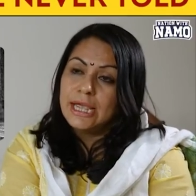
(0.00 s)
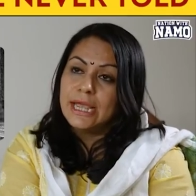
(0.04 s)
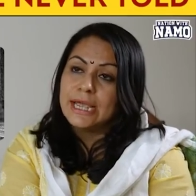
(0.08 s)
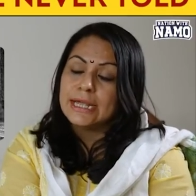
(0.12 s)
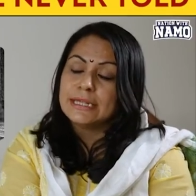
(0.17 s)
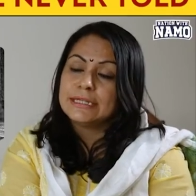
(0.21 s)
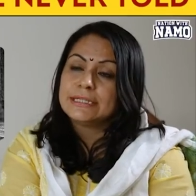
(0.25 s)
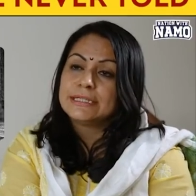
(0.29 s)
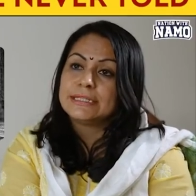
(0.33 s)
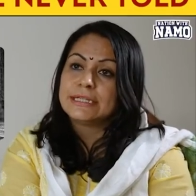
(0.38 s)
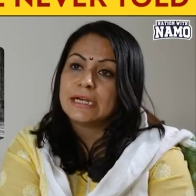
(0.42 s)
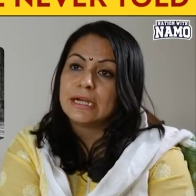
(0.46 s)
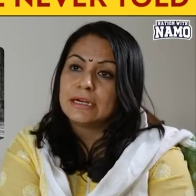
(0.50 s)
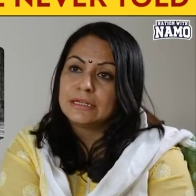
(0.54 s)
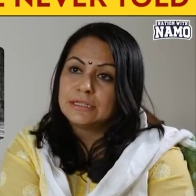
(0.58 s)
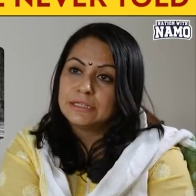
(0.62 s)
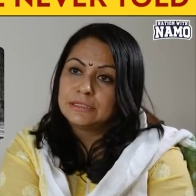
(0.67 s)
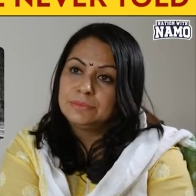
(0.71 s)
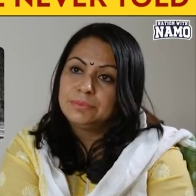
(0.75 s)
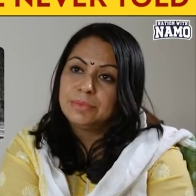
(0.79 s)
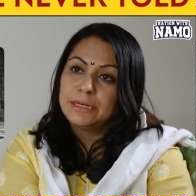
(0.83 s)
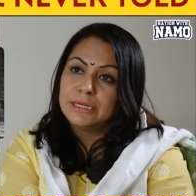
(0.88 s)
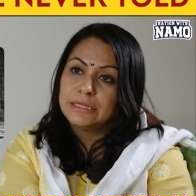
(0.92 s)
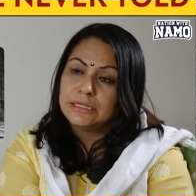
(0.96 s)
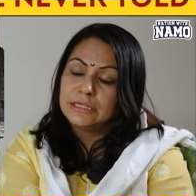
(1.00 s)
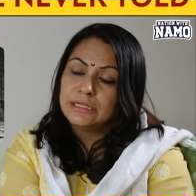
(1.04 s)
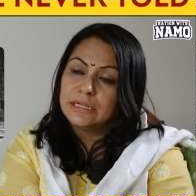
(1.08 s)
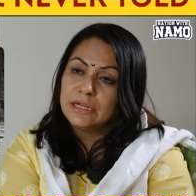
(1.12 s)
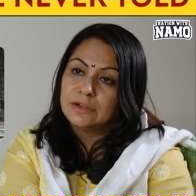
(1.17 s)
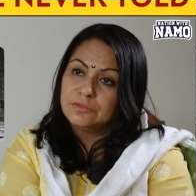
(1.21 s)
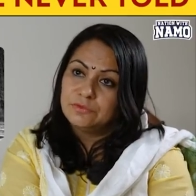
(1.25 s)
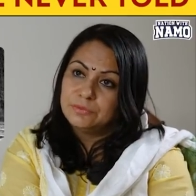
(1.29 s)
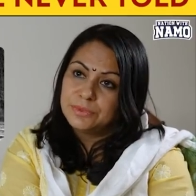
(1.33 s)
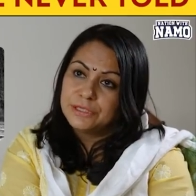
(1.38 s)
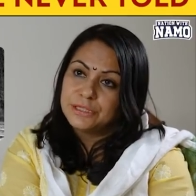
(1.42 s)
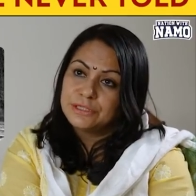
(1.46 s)
and started by the
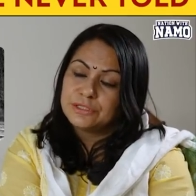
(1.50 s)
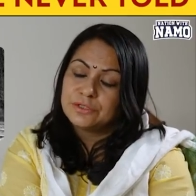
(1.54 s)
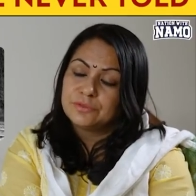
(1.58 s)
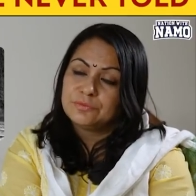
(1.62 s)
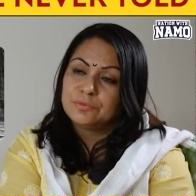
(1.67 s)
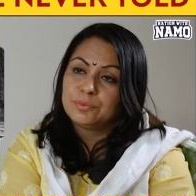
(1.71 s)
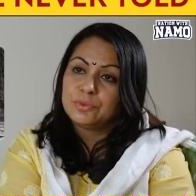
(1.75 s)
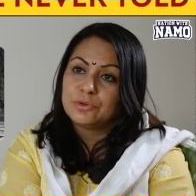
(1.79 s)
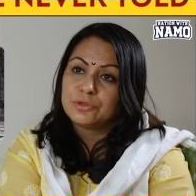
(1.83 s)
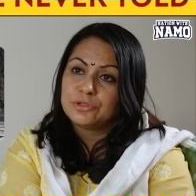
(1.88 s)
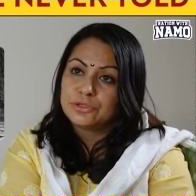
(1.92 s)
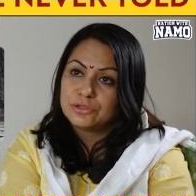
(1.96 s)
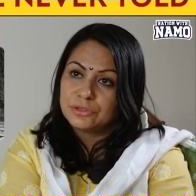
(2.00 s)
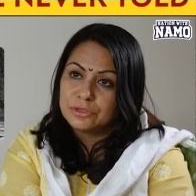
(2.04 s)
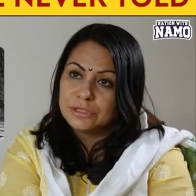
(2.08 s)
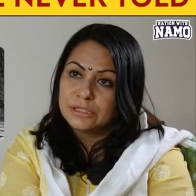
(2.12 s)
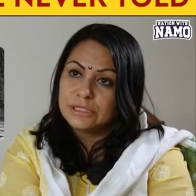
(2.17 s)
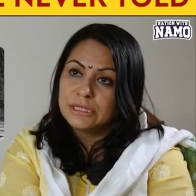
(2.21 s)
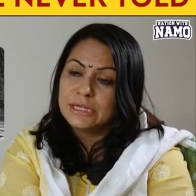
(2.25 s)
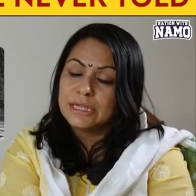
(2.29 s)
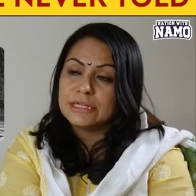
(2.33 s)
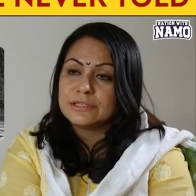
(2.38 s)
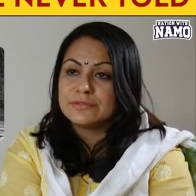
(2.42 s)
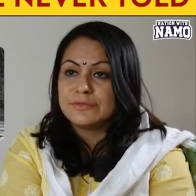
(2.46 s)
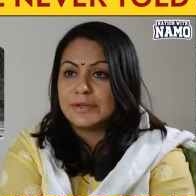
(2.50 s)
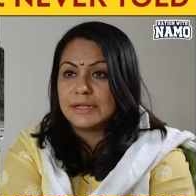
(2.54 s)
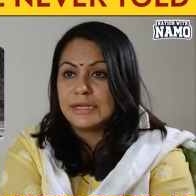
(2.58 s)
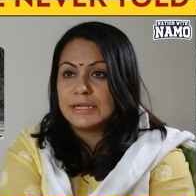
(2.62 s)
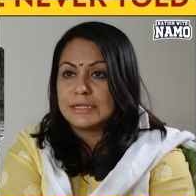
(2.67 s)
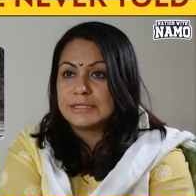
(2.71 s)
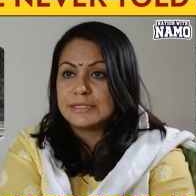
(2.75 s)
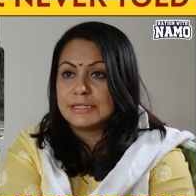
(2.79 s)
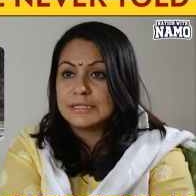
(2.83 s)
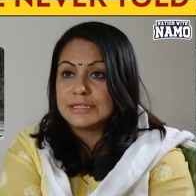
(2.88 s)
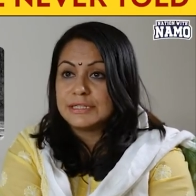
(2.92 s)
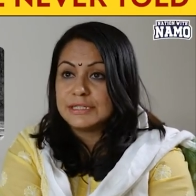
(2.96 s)
governments of Portugal as
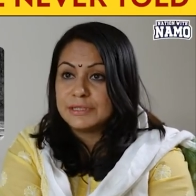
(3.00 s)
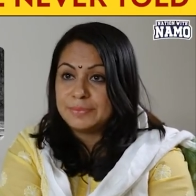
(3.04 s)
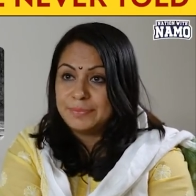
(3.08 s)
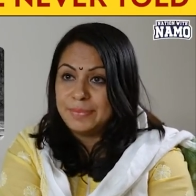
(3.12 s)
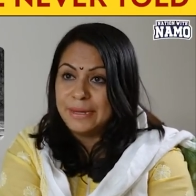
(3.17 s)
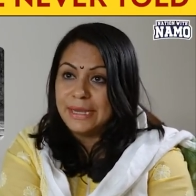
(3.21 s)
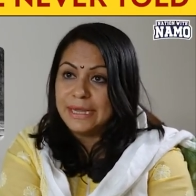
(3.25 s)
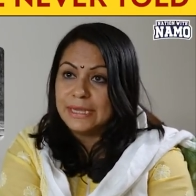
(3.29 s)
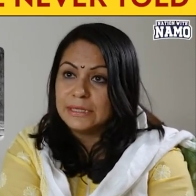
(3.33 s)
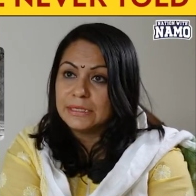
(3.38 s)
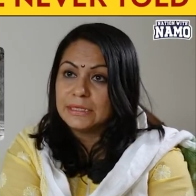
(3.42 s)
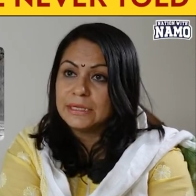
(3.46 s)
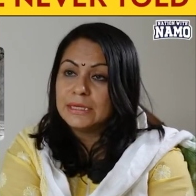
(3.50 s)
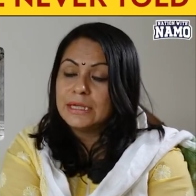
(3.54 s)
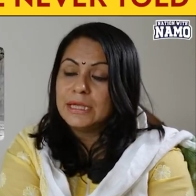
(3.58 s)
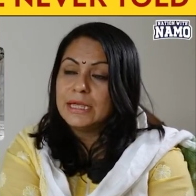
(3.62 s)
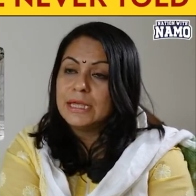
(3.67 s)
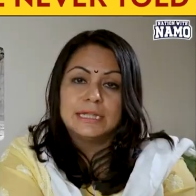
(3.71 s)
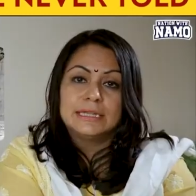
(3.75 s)
well as in Spain